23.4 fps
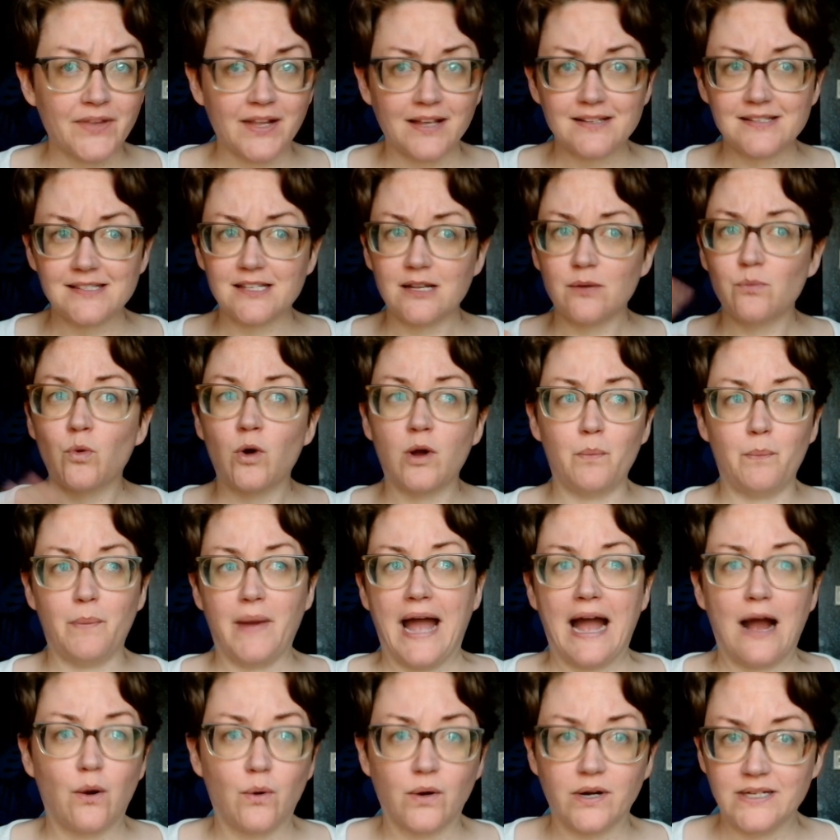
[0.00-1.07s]
somewhat
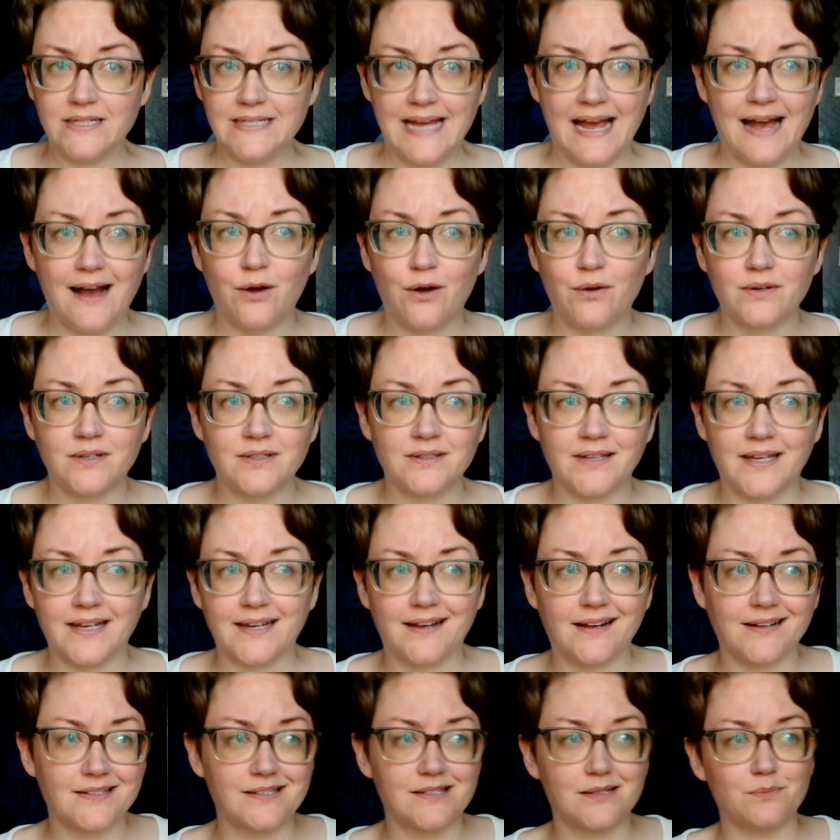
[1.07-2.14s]
powered down and like
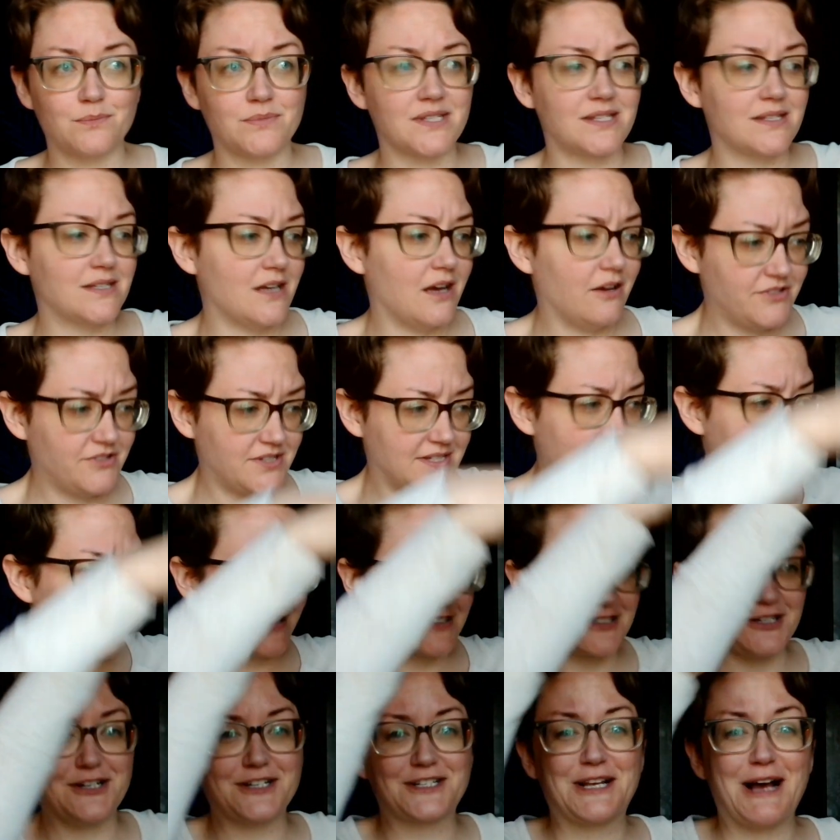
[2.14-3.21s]
got some stuff
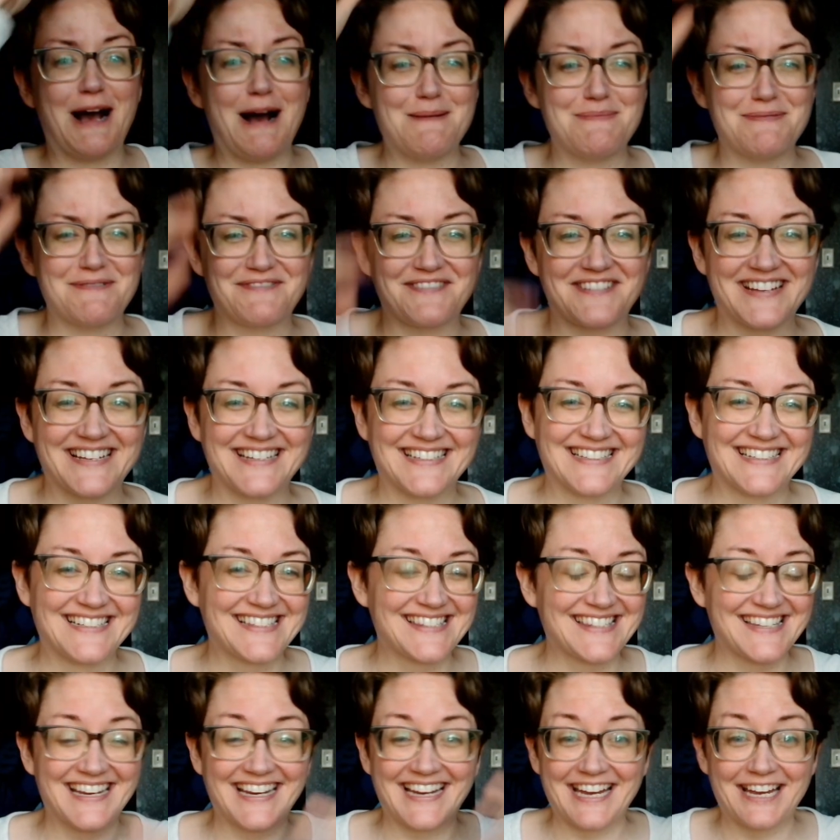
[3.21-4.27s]
stacked on top of it and it's
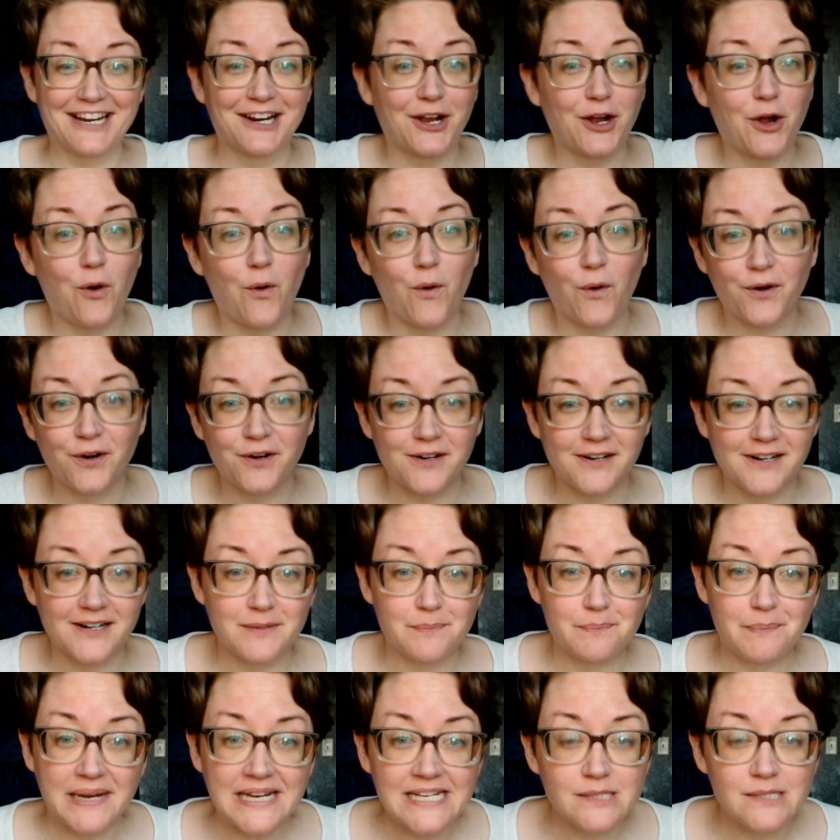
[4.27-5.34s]
like in a corner in a
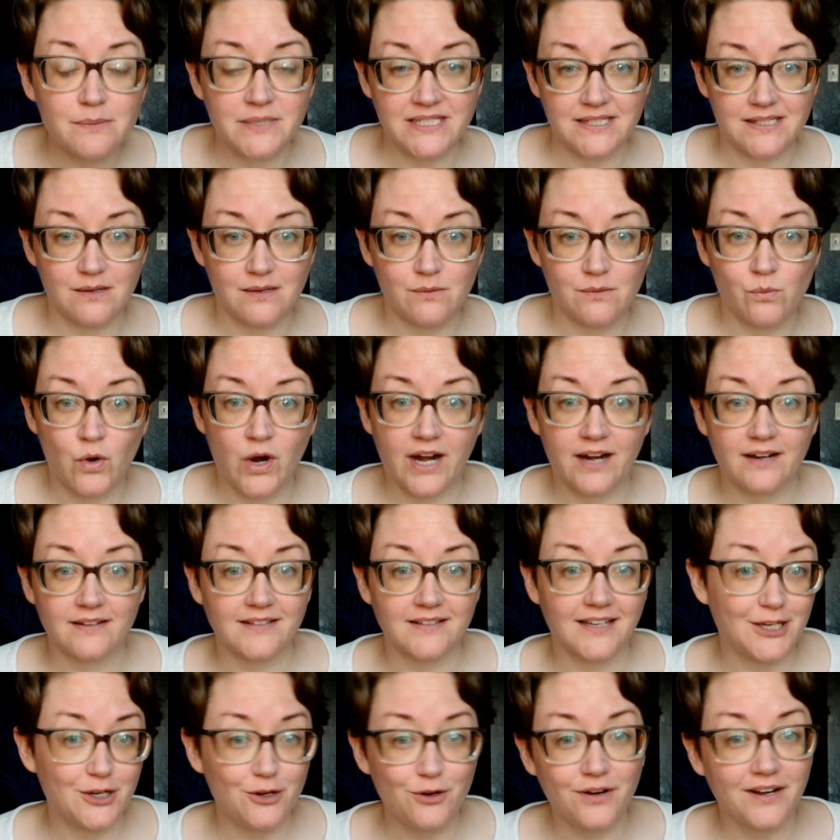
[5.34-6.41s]
basement somewhere and
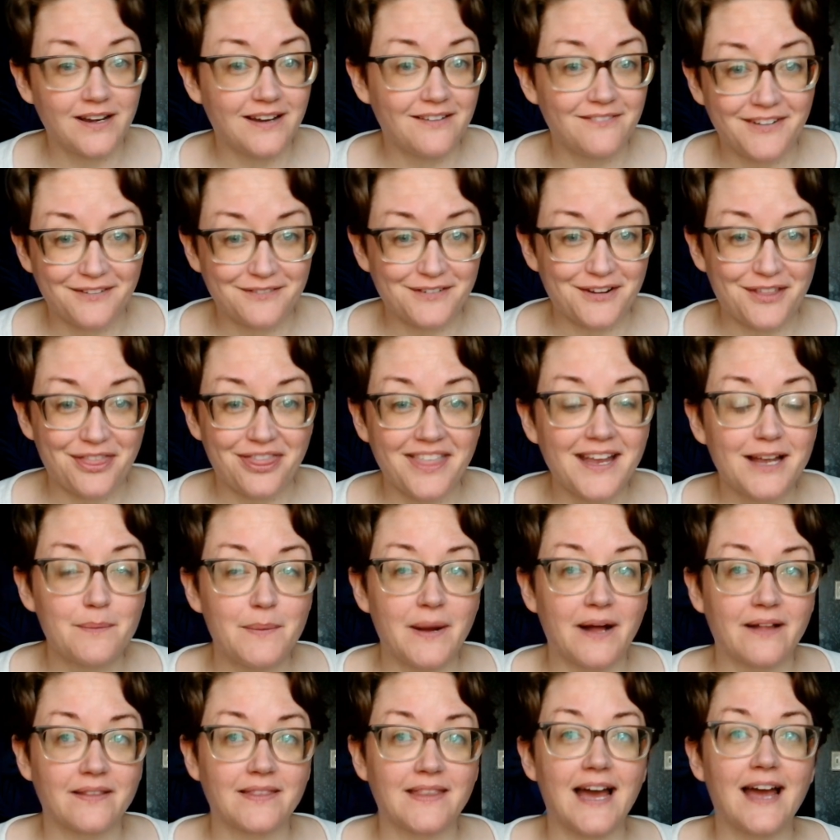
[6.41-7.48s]
like you don't even ever think
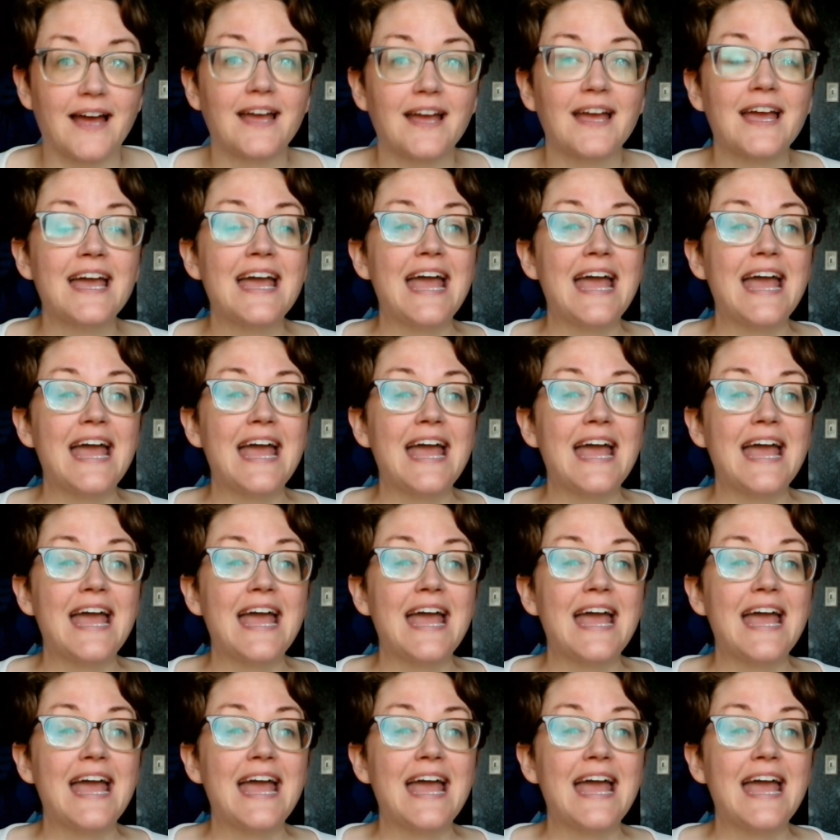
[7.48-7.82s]
about that.